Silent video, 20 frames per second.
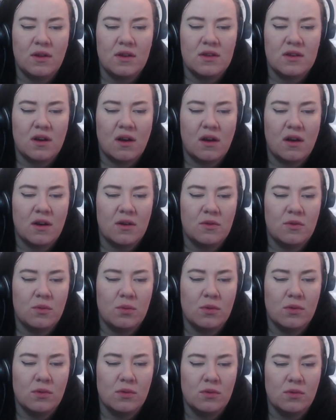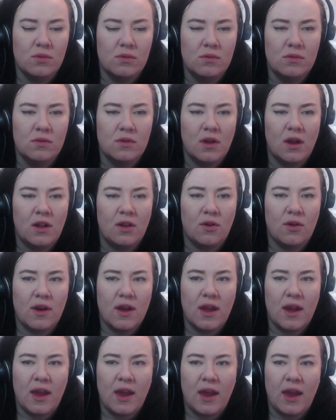a tile wall along
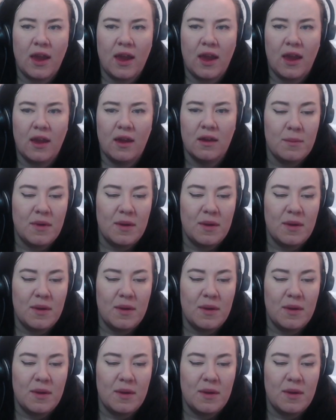here.